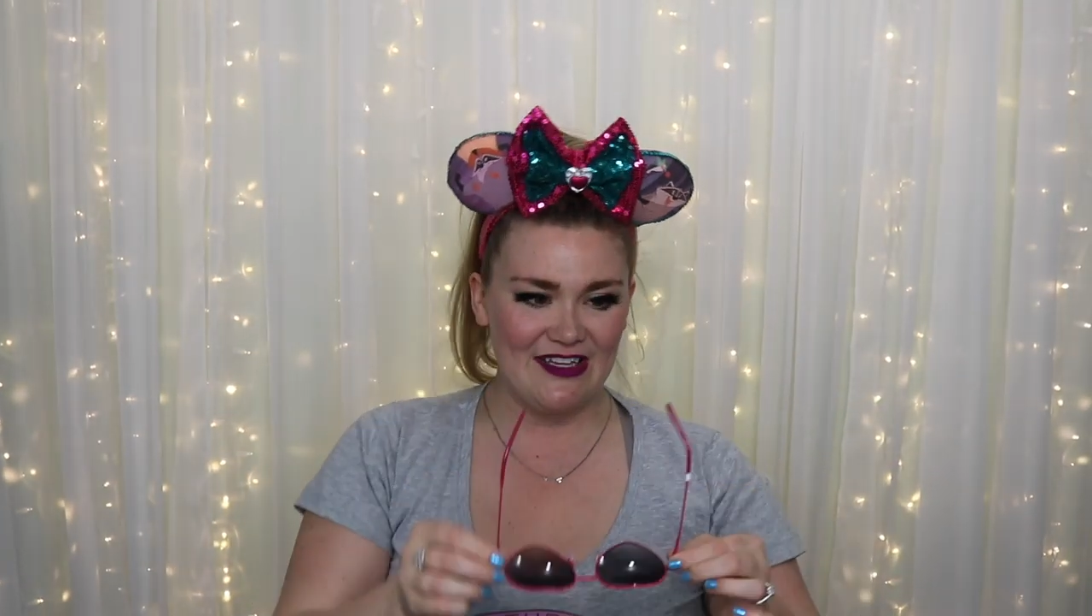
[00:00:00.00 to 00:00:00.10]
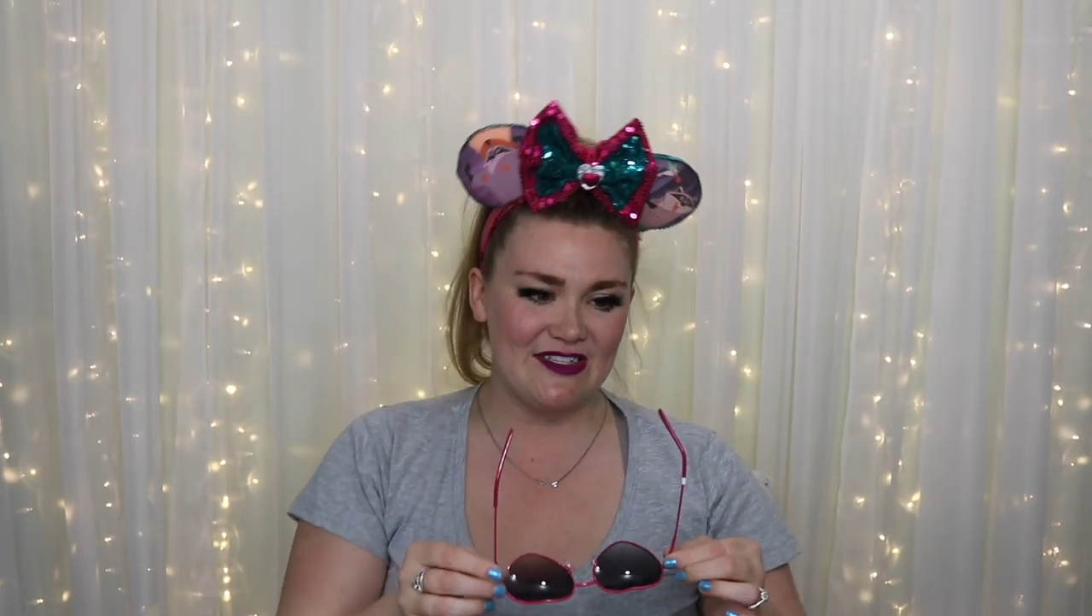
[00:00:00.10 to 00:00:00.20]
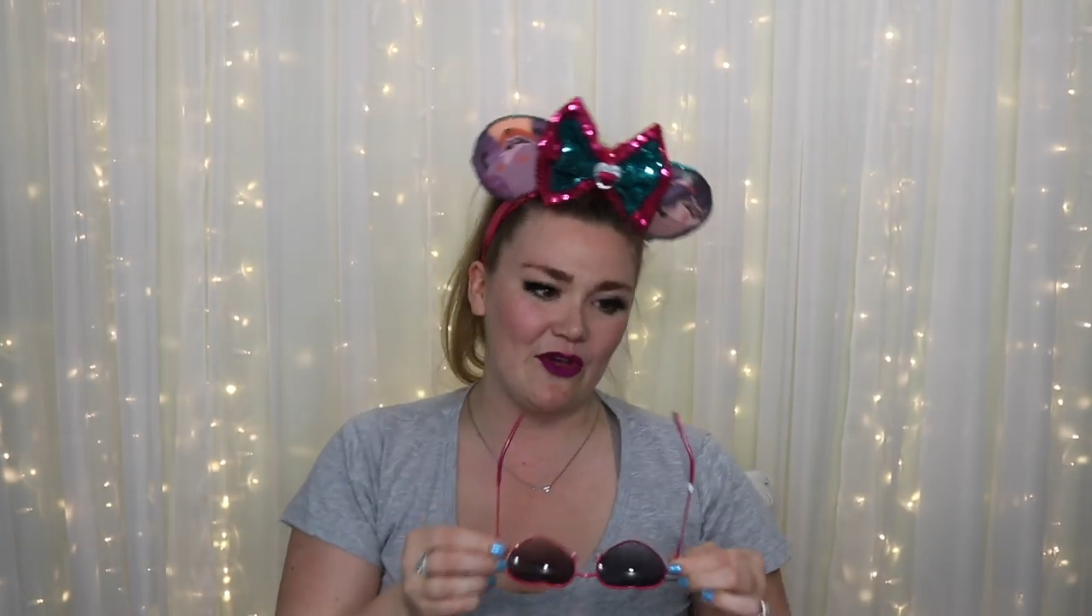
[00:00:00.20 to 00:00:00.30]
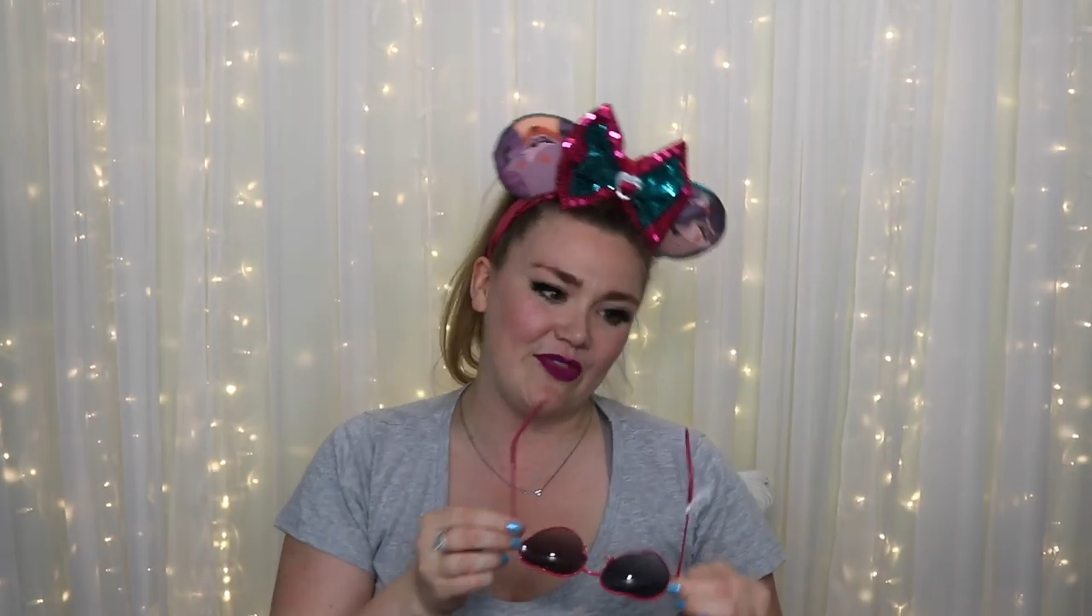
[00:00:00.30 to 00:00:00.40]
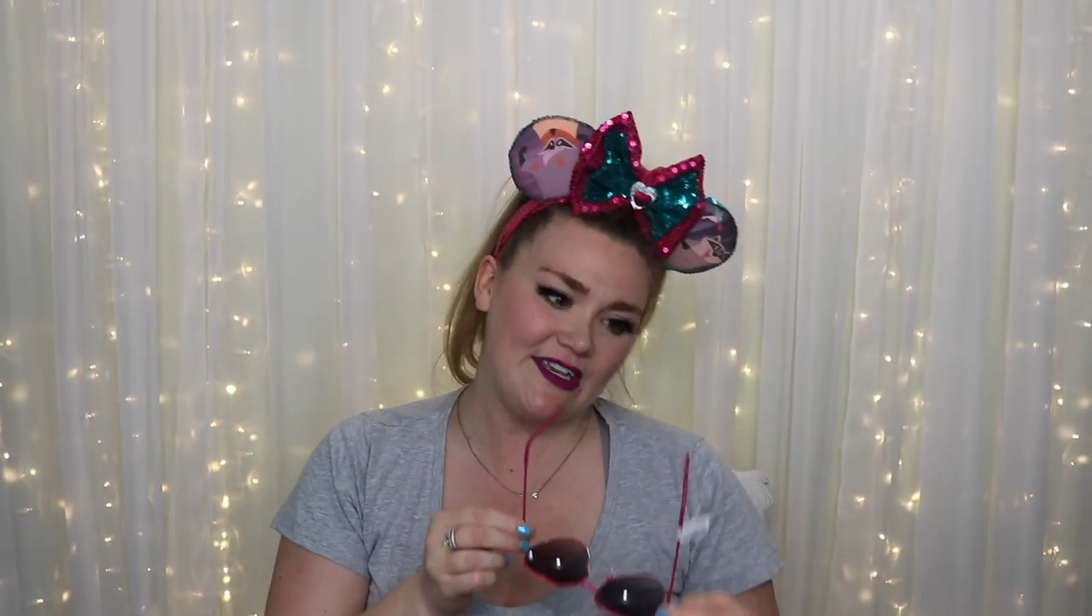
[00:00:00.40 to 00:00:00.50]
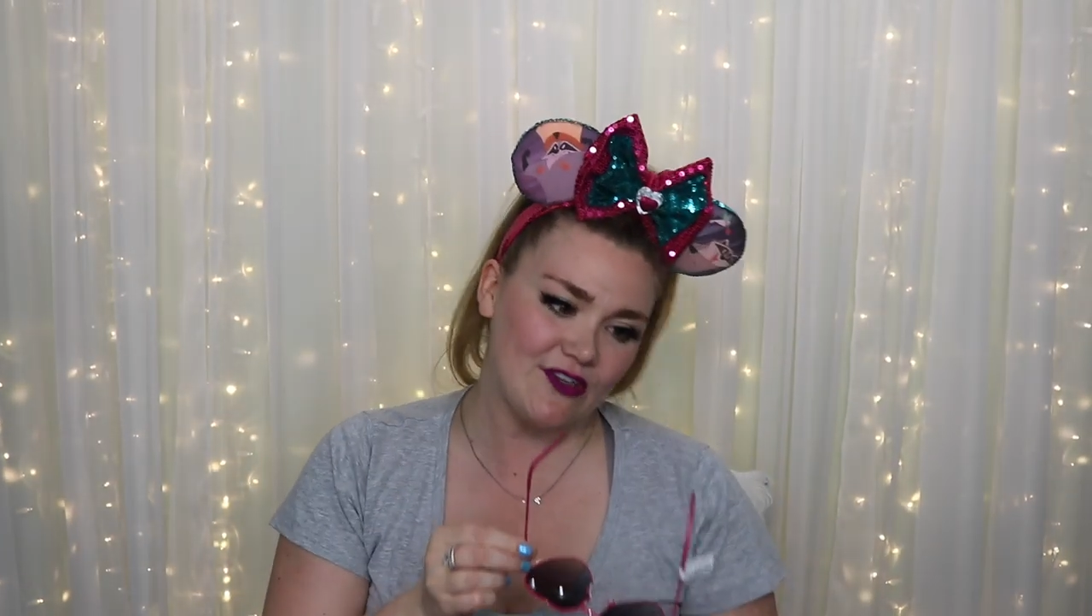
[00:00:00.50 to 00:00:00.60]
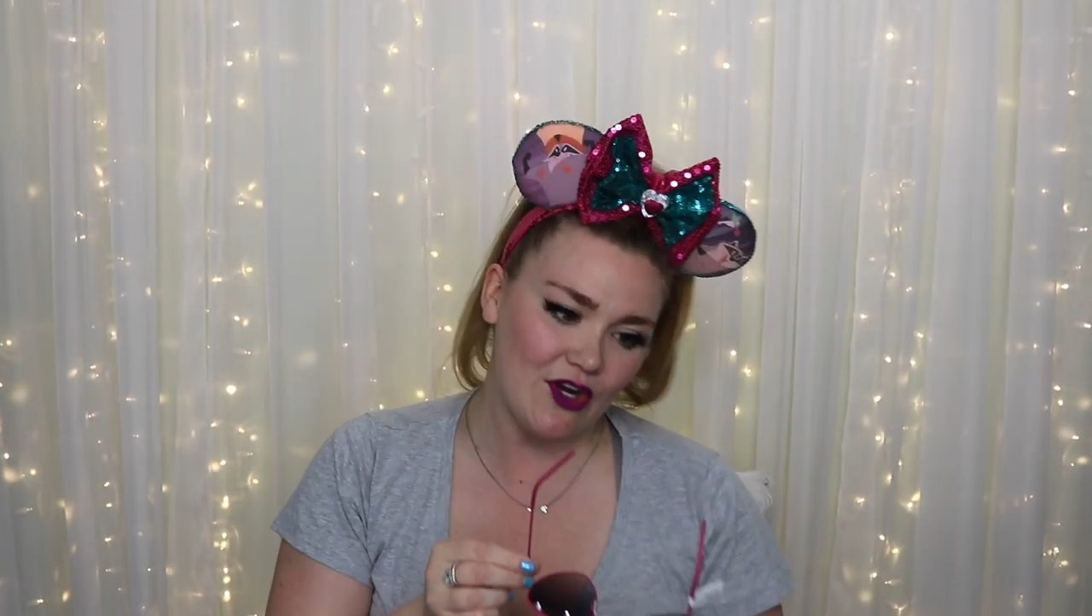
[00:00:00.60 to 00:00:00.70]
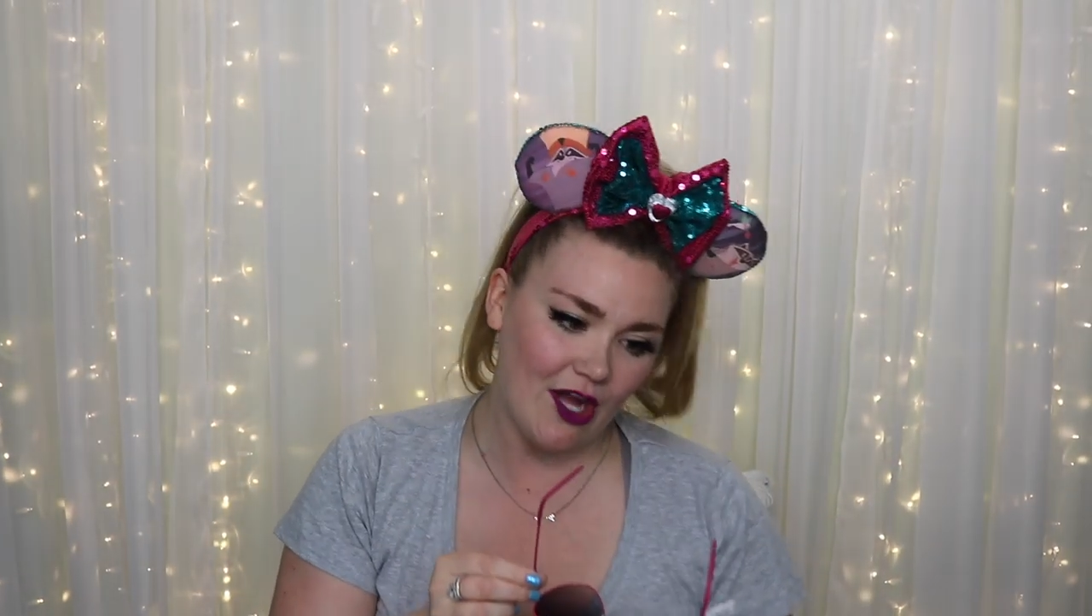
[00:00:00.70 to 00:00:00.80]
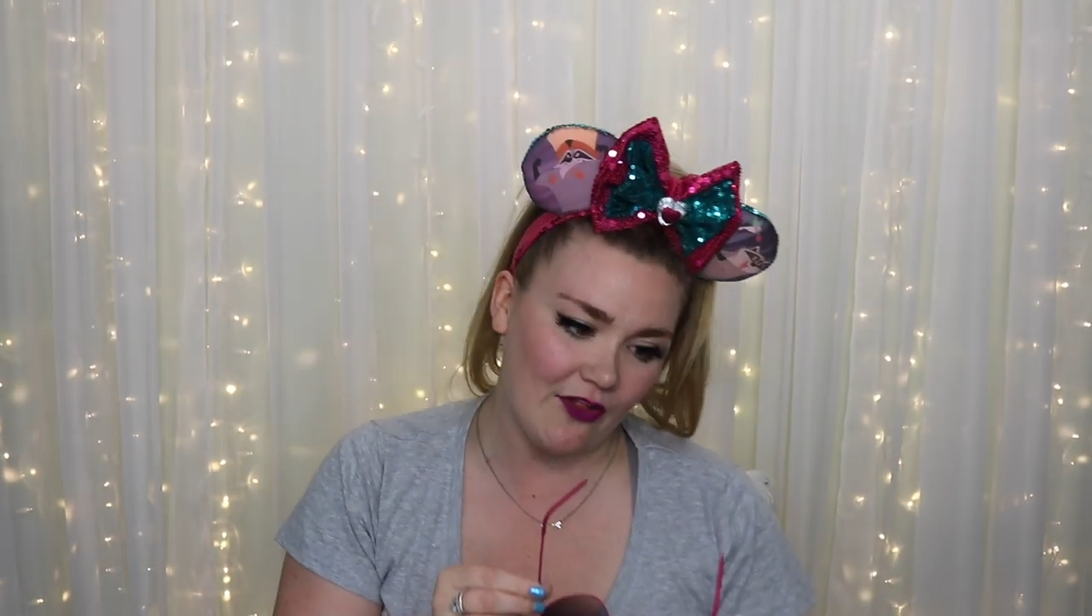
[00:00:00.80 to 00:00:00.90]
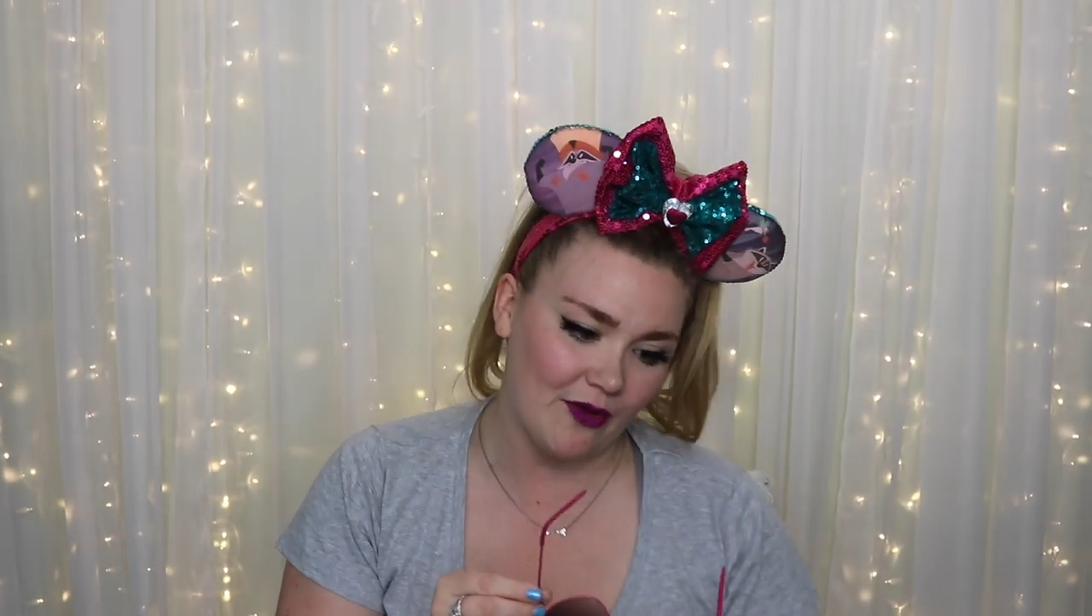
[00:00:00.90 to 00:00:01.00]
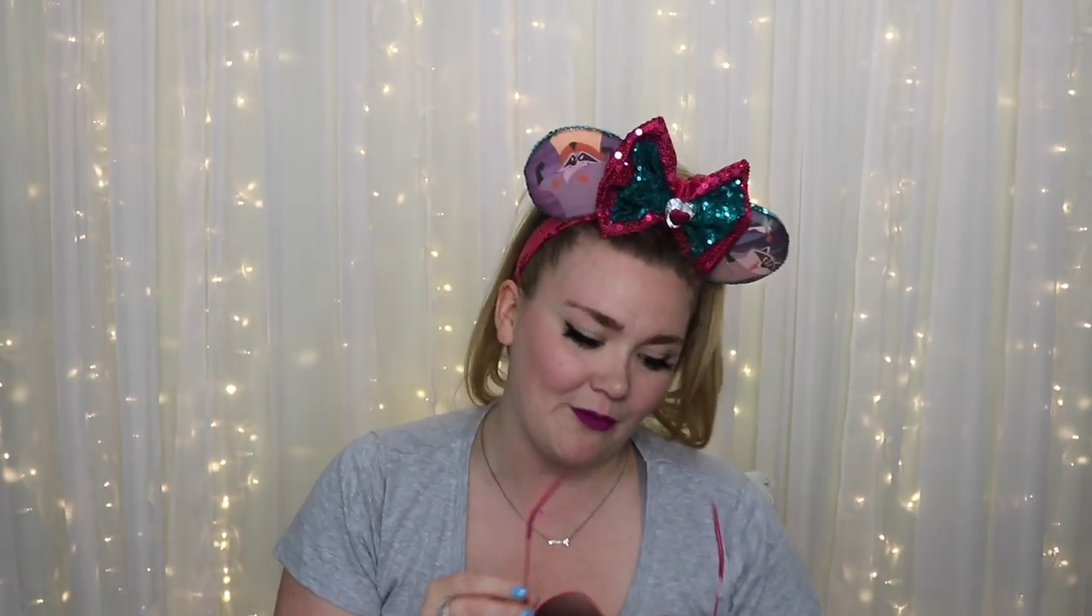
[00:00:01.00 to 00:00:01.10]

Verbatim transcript: so these are color